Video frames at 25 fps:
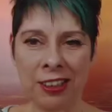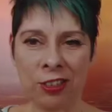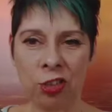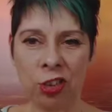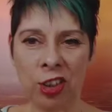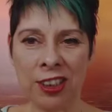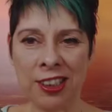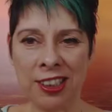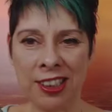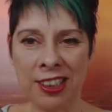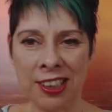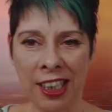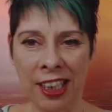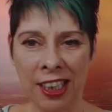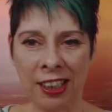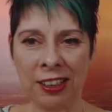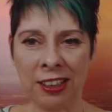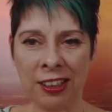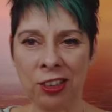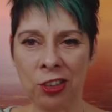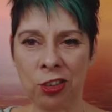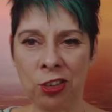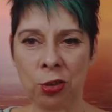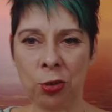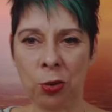she
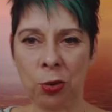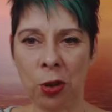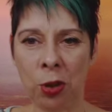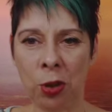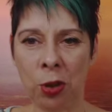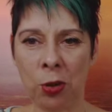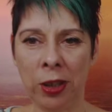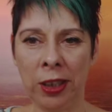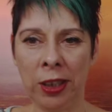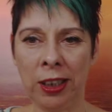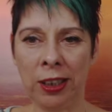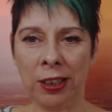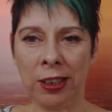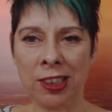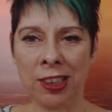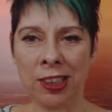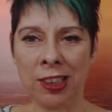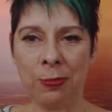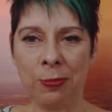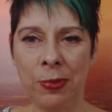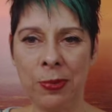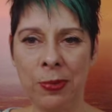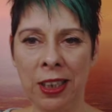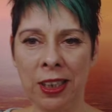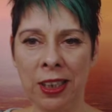sent drawings,
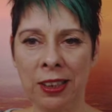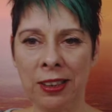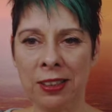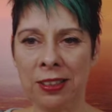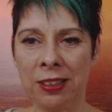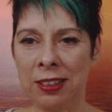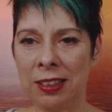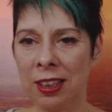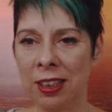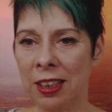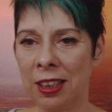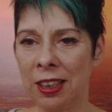but